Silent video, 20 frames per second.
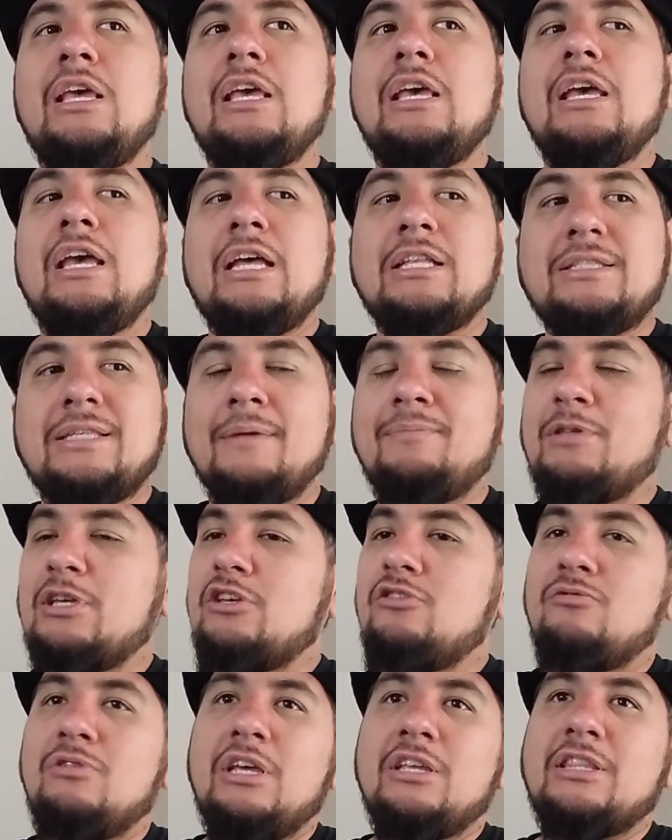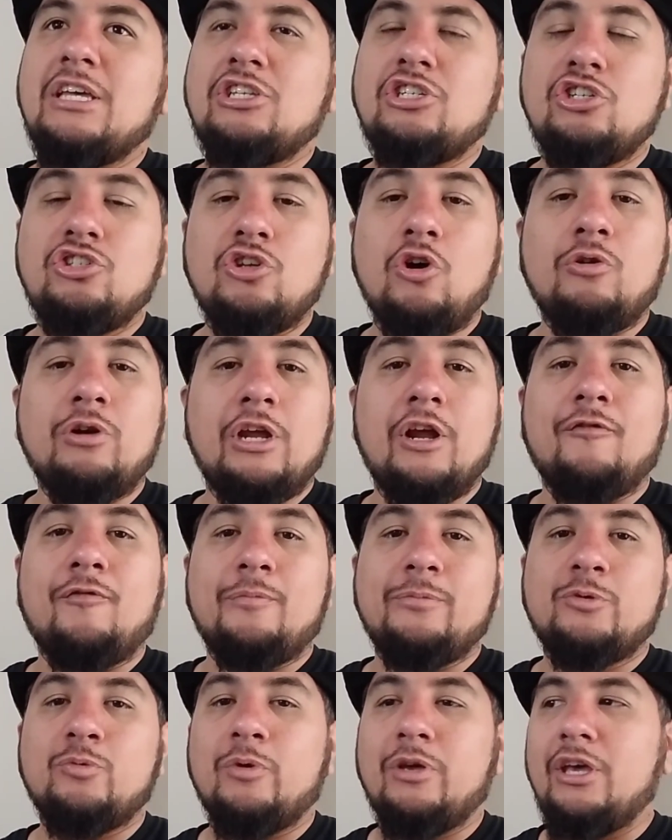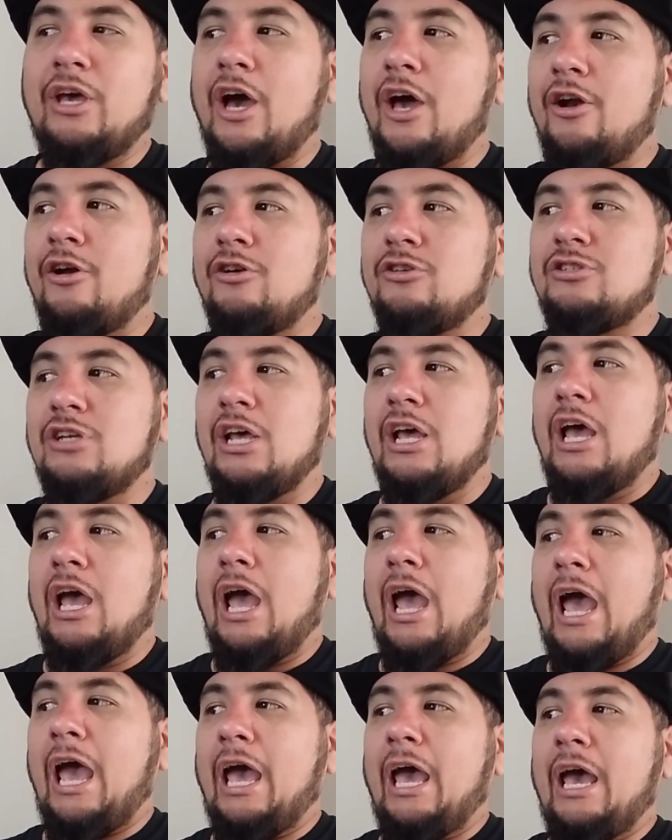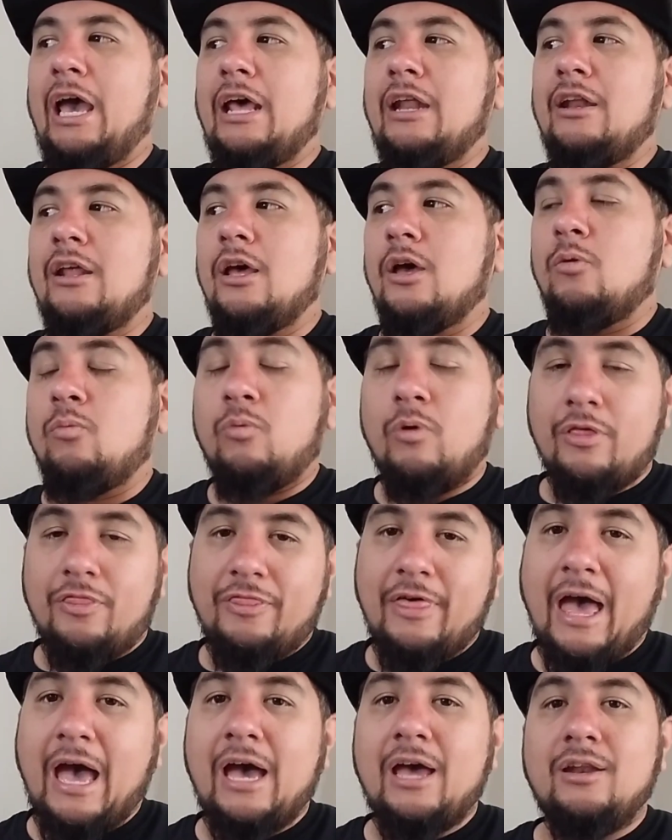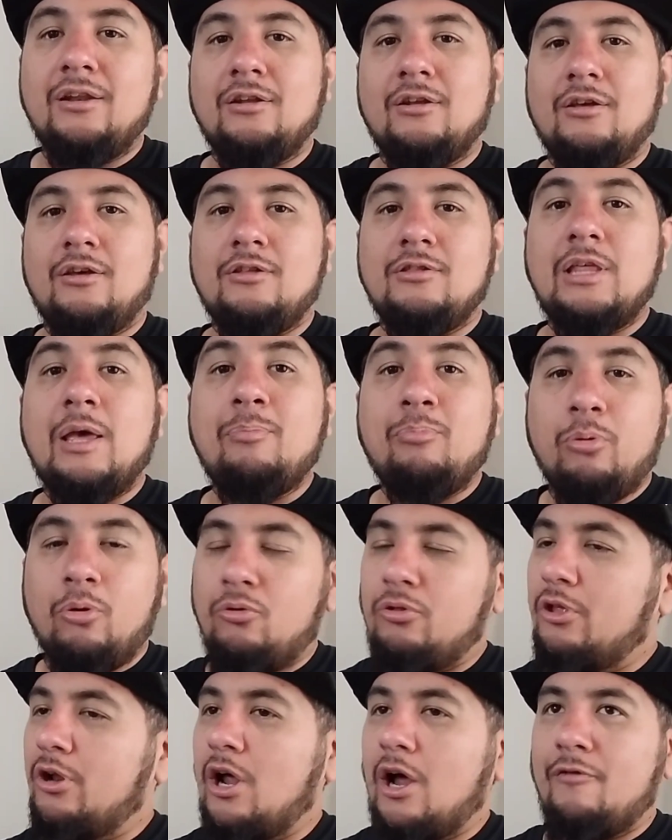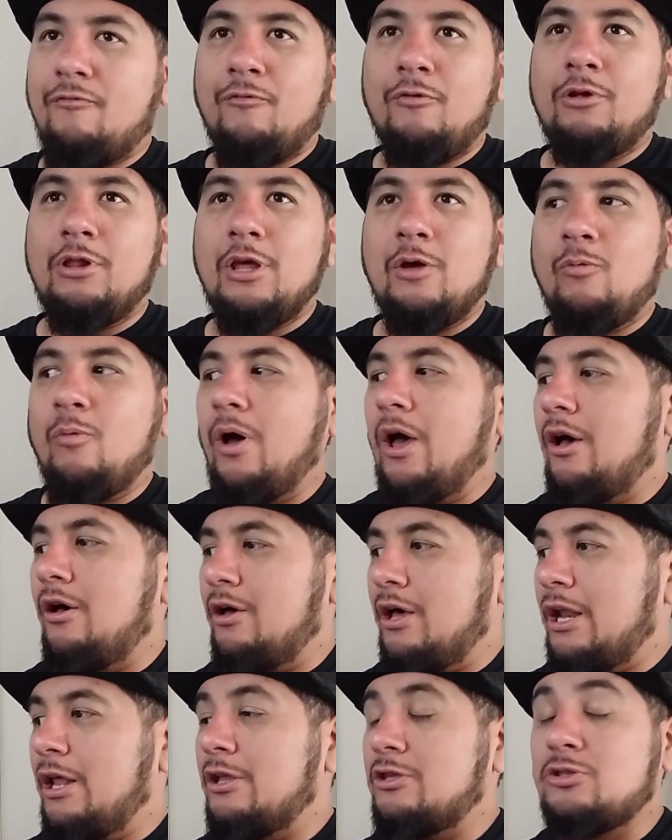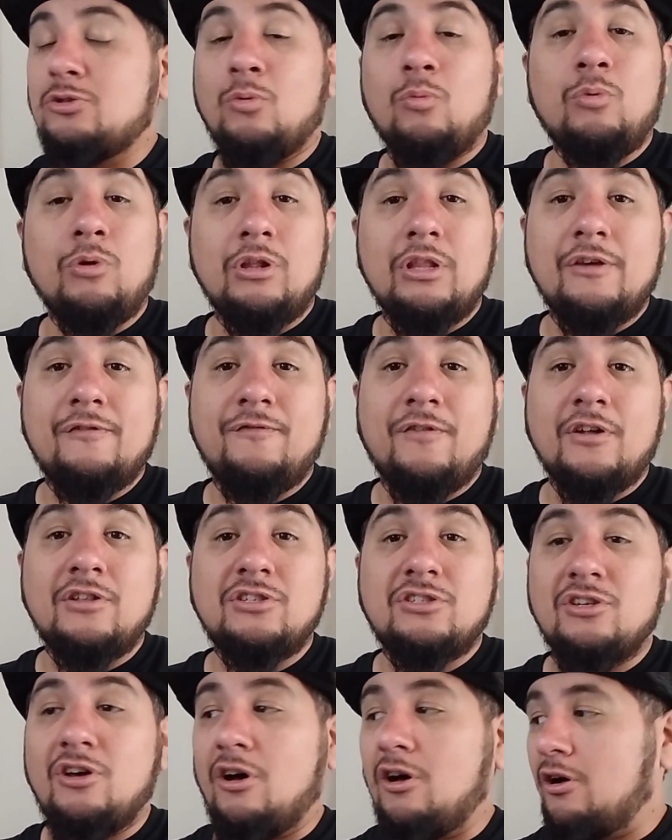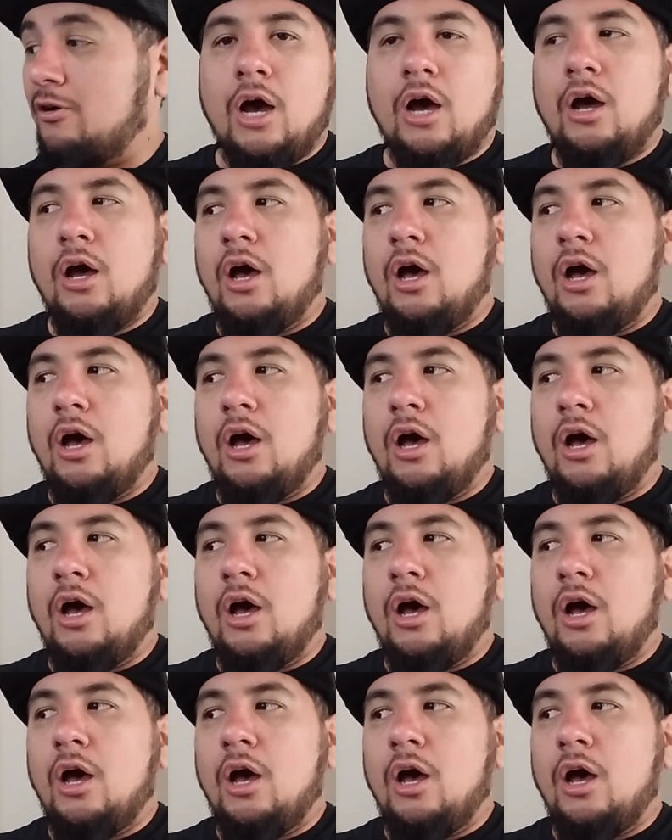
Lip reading: it's something unique that you don't hear from Swingin Utters, and with that they pulled it off really well, and it's a really fun song.